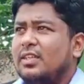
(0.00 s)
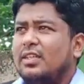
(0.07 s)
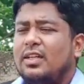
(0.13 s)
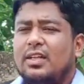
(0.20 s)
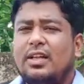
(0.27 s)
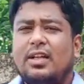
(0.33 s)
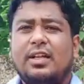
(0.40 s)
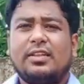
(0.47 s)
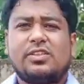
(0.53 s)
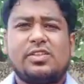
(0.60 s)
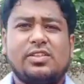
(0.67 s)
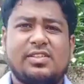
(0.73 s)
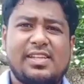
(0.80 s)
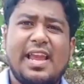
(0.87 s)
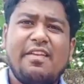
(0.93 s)
the
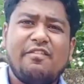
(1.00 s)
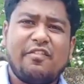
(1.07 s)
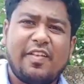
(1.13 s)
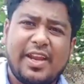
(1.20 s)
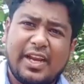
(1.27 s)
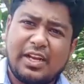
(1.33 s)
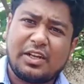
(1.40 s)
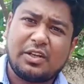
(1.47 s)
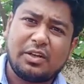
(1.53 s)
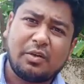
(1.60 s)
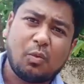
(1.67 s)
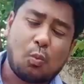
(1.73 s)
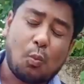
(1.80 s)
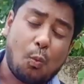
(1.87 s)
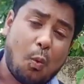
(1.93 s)
same way.
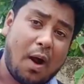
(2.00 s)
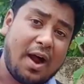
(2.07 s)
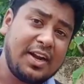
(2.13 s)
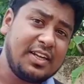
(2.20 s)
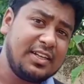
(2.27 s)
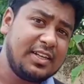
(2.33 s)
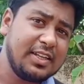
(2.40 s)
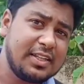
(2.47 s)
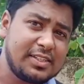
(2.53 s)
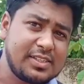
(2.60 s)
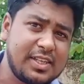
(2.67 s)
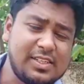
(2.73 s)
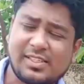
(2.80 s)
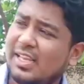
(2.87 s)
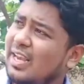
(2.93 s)
What does
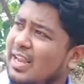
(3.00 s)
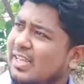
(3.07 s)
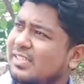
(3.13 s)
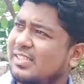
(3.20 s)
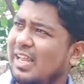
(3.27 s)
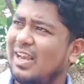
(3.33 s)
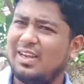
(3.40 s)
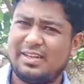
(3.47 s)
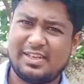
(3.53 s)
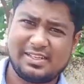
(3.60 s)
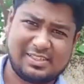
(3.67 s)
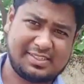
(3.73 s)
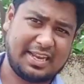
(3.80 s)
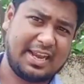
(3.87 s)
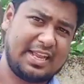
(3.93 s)
a cell have?
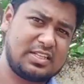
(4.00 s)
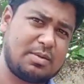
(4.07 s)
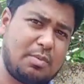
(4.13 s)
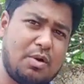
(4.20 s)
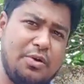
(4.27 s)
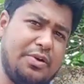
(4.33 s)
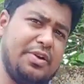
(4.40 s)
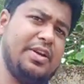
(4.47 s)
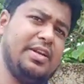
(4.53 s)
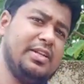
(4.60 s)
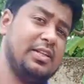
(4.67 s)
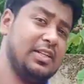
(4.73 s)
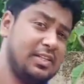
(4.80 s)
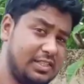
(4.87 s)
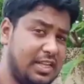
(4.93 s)
Does cell has a boundary?
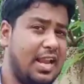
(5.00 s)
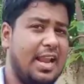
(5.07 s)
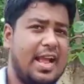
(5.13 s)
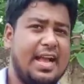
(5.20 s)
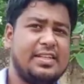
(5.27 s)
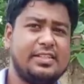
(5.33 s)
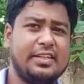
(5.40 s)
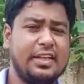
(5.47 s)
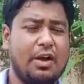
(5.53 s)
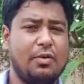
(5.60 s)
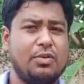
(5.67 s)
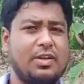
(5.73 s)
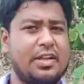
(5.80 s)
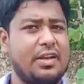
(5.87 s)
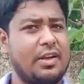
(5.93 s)
Cell has any
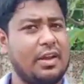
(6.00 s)
outer